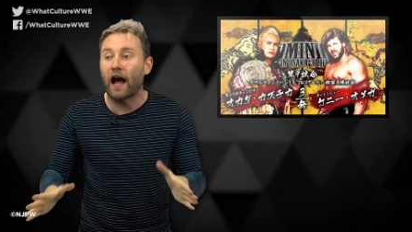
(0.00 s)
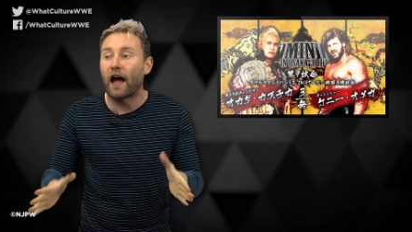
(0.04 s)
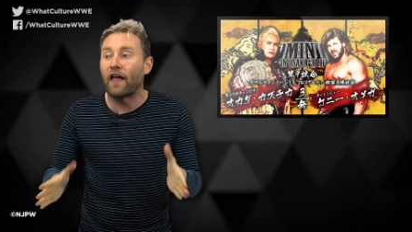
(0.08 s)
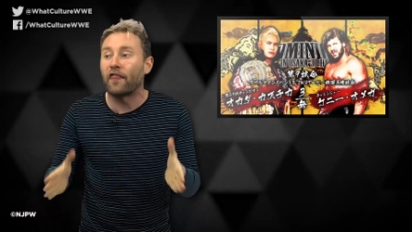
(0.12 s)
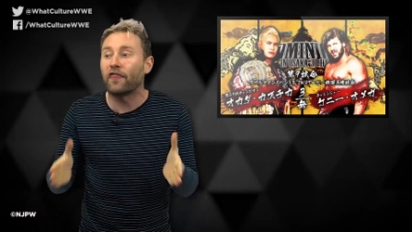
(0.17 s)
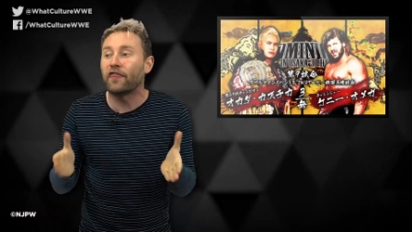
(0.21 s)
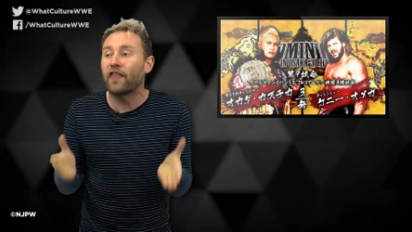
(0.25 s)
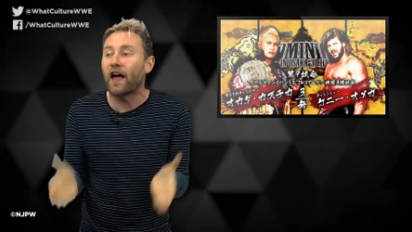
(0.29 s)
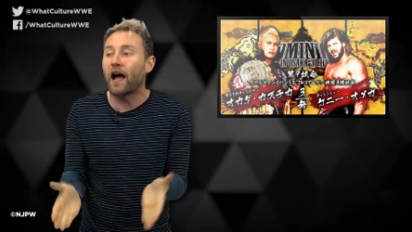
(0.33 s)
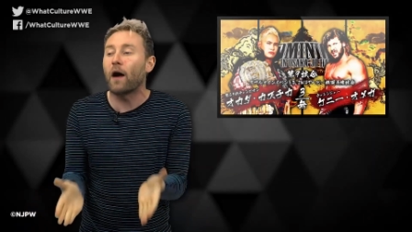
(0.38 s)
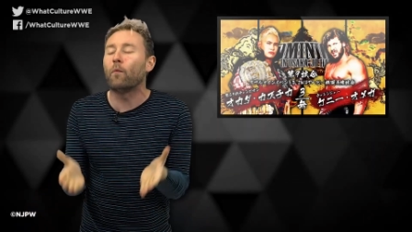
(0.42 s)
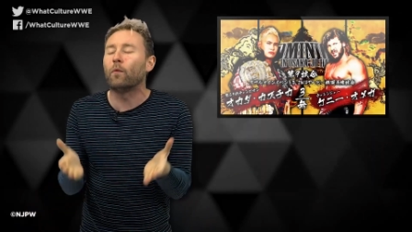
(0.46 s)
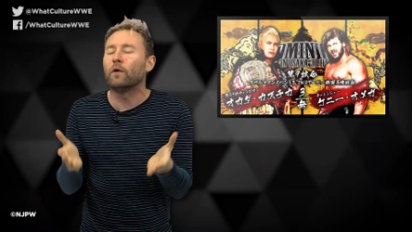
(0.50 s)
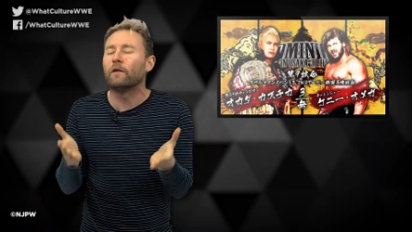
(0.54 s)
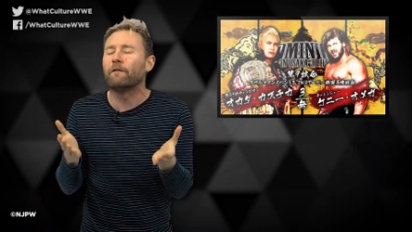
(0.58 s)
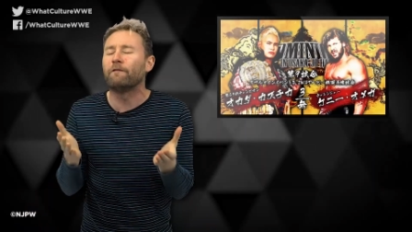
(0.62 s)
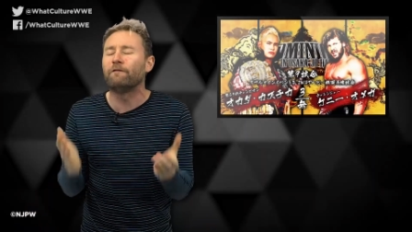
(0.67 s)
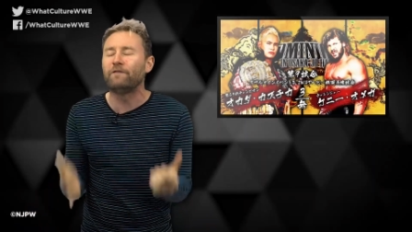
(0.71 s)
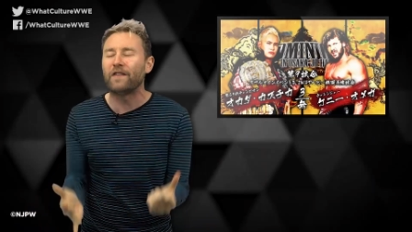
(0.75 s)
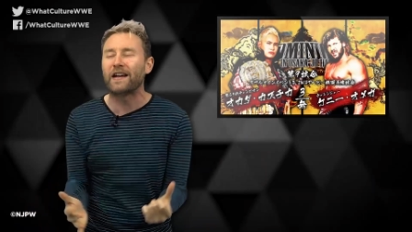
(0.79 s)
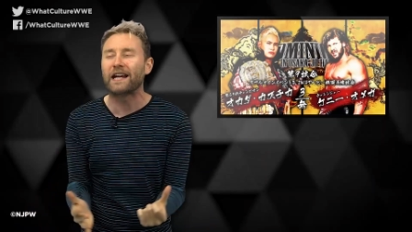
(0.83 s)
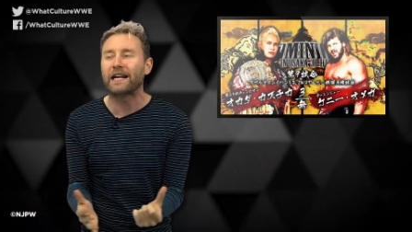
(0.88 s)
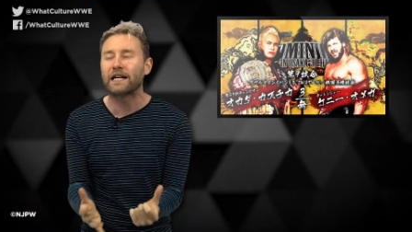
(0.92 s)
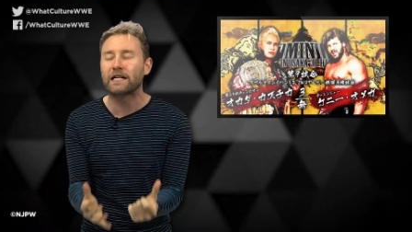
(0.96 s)
and that will
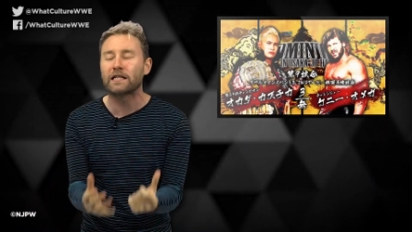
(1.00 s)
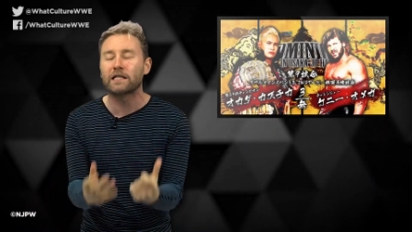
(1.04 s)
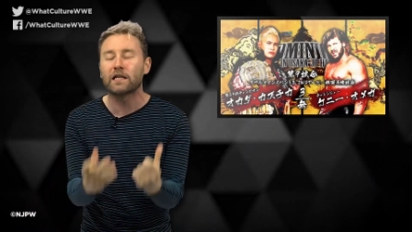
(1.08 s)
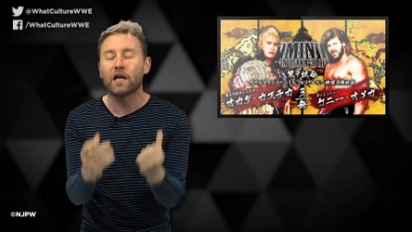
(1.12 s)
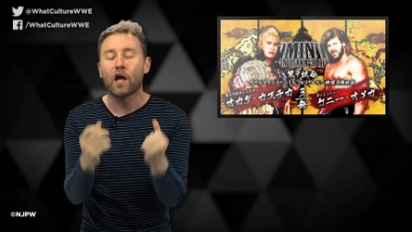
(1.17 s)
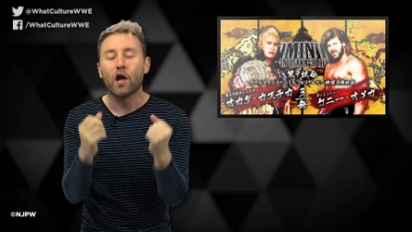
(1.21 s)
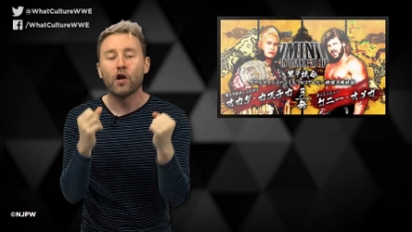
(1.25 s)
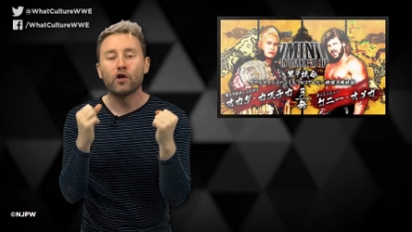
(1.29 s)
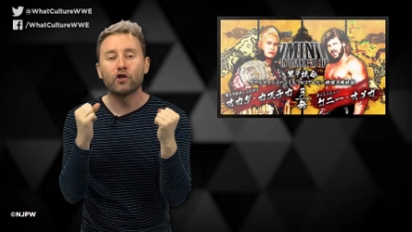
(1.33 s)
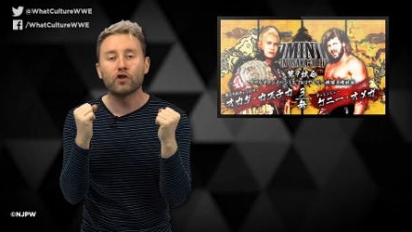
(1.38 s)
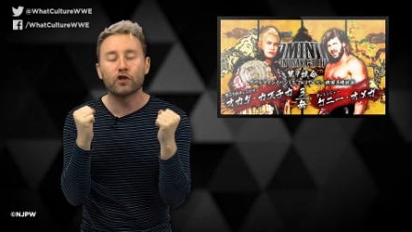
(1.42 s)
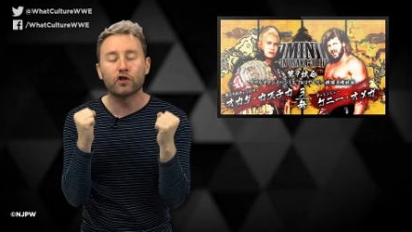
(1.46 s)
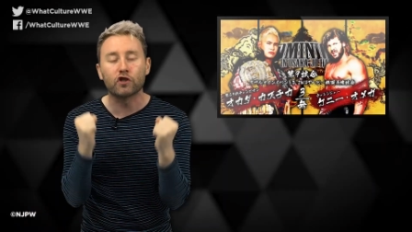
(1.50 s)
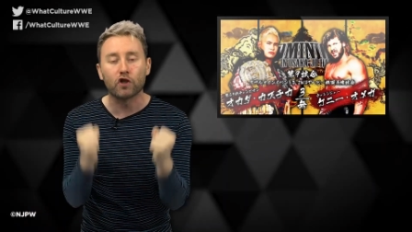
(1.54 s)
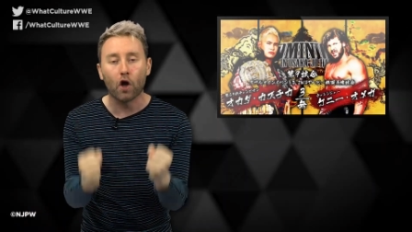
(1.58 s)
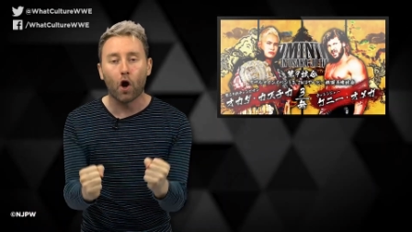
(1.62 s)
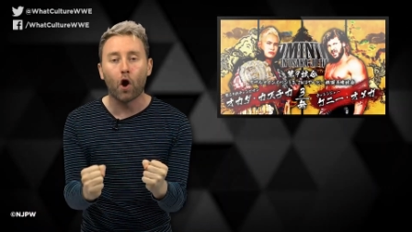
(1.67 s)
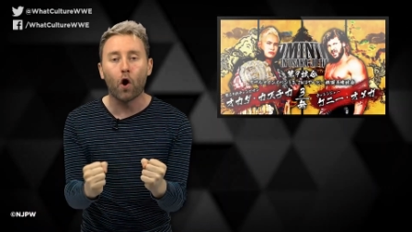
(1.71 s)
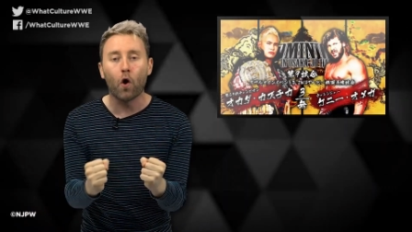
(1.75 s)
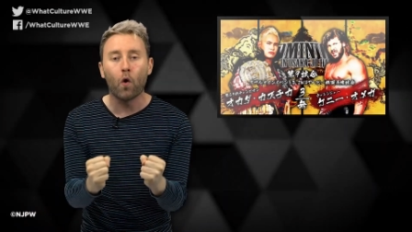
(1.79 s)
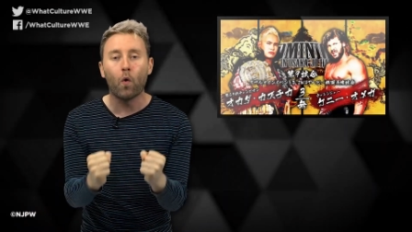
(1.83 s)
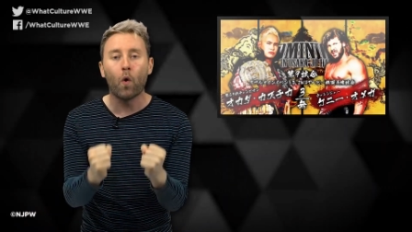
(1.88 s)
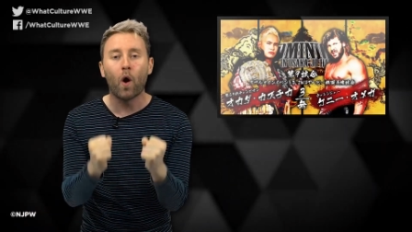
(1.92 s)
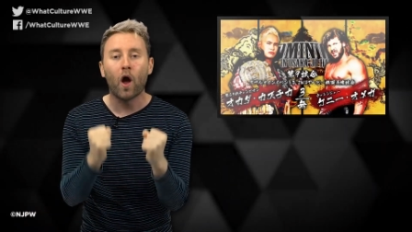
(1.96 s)
fix
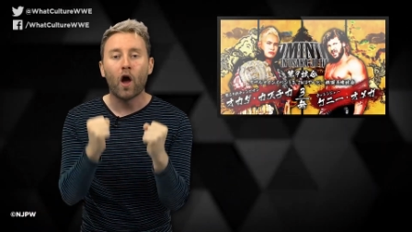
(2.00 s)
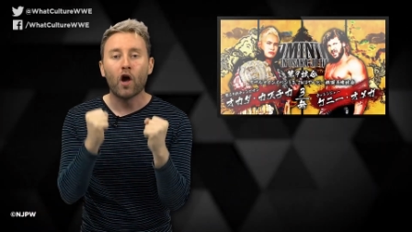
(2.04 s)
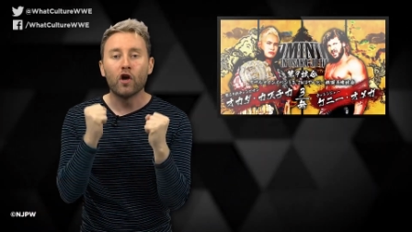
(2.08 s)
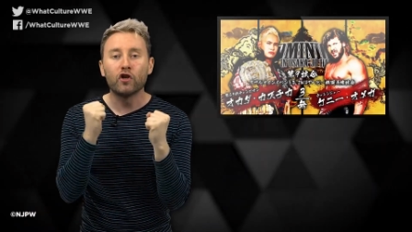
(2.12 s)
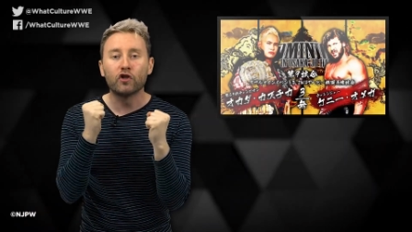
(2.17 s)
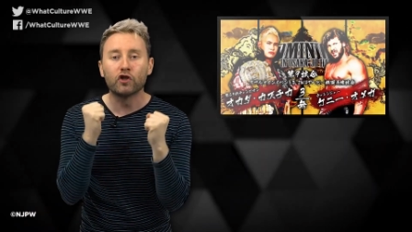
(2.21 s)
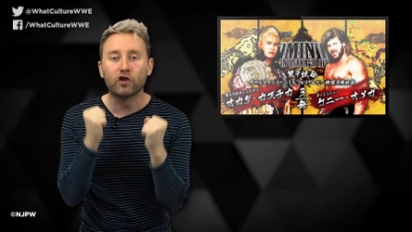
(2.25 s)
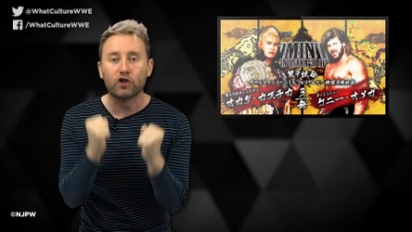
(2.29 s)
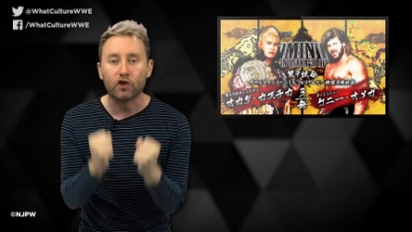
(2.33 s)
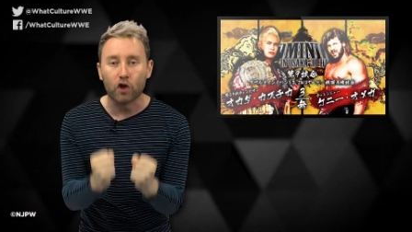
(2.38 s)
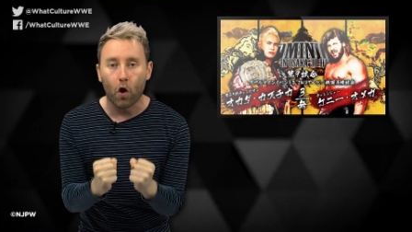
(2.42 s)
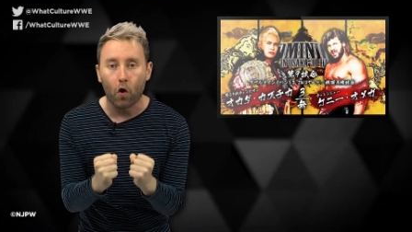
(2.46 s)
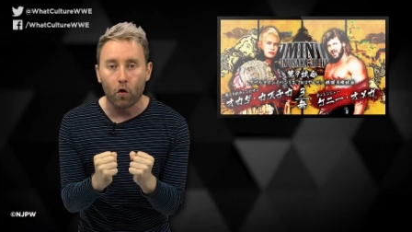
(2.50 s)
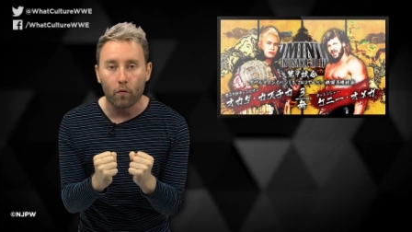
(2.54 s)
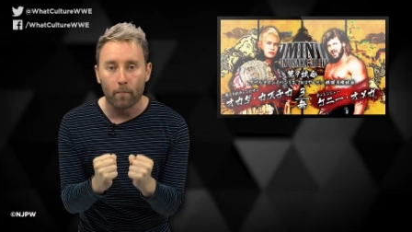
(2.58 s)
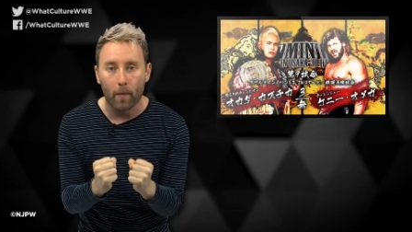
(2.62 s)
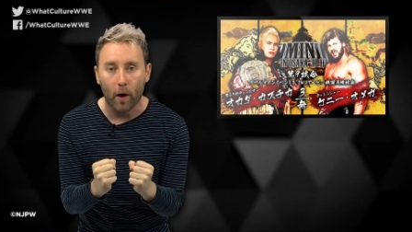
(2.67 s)
so, so